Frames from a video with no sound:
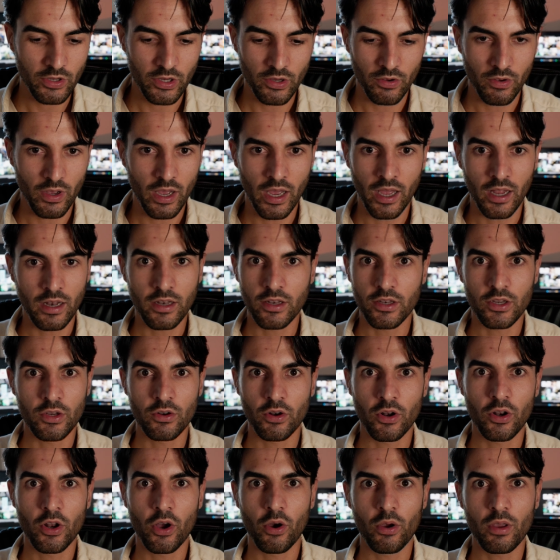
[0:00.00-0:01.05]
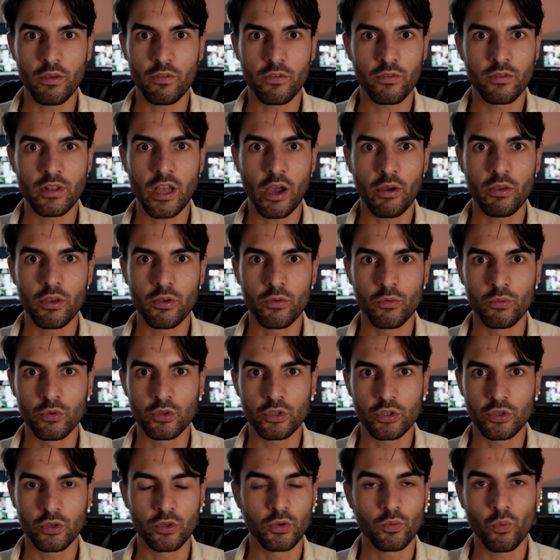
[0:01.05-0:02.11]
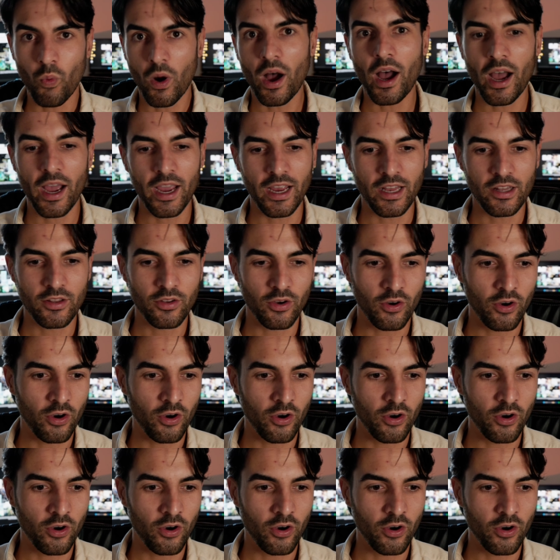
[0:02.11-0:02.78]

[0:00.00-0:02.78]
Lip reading: you and you don't know if now you would shoot wide